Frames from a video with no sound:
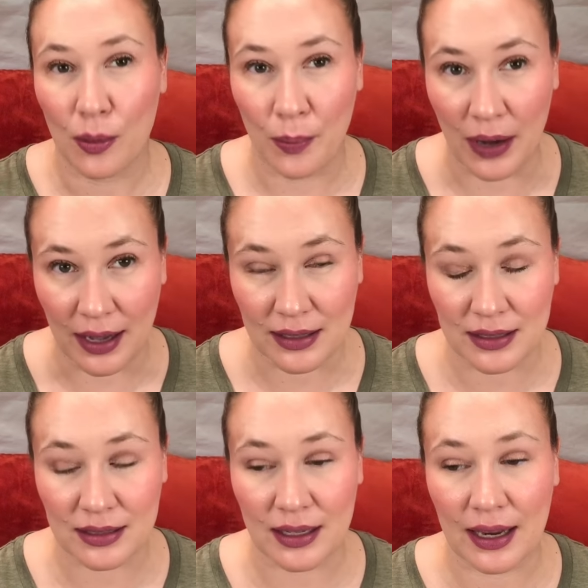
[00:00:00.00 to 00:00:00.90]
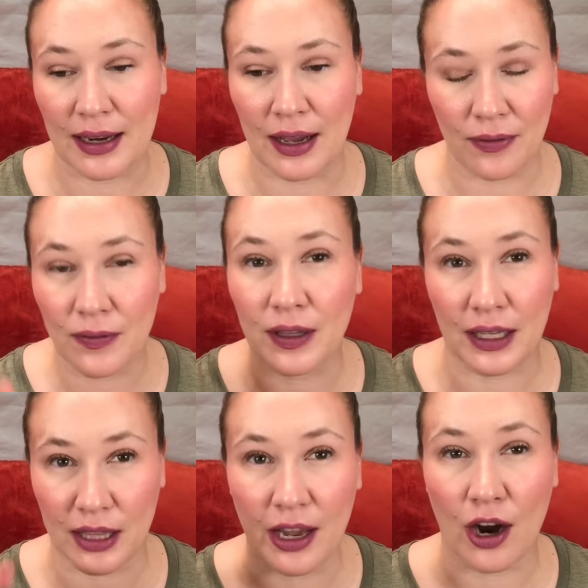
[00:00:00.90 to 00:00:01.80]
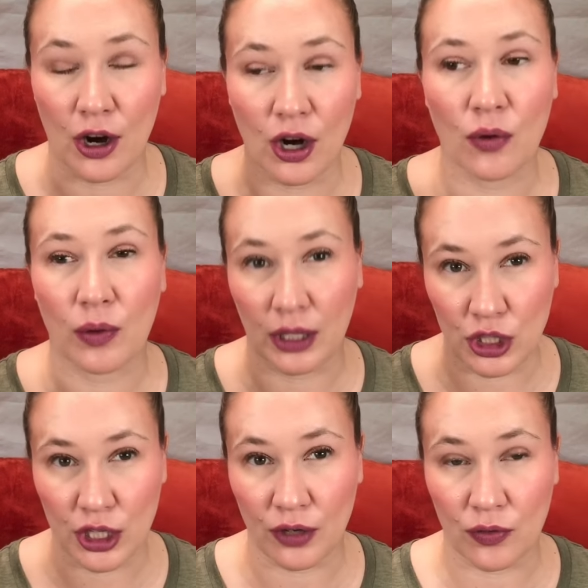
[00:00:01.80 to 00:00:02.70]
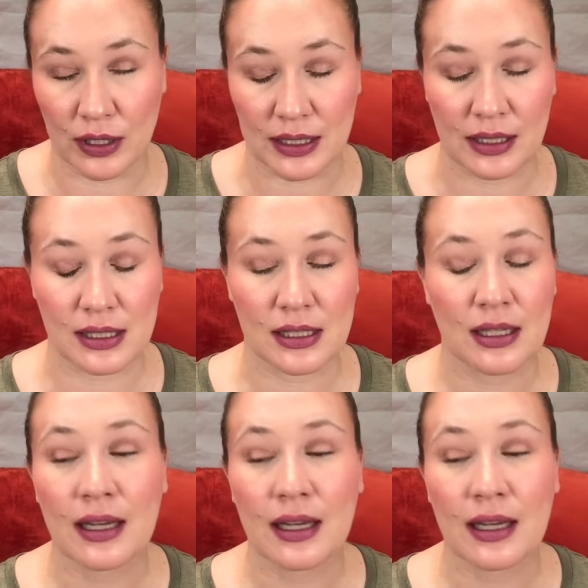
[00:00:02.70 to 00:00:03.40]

But and I feel like they are really cherry forward since